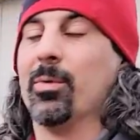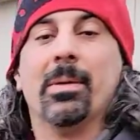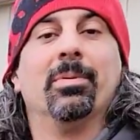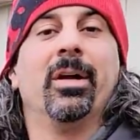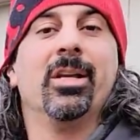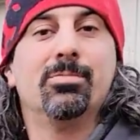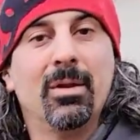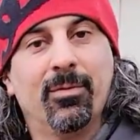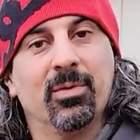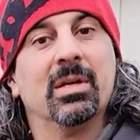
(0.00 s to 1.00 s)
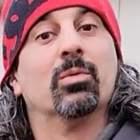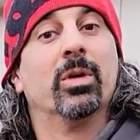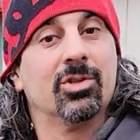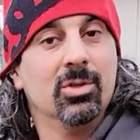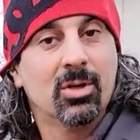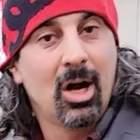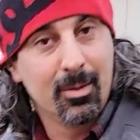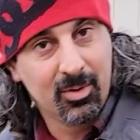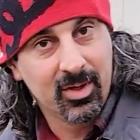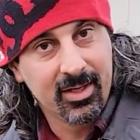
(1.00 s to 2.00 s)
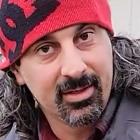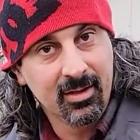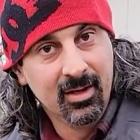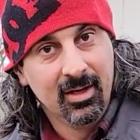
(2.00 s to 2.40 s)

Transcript: replacement for the original carburetor.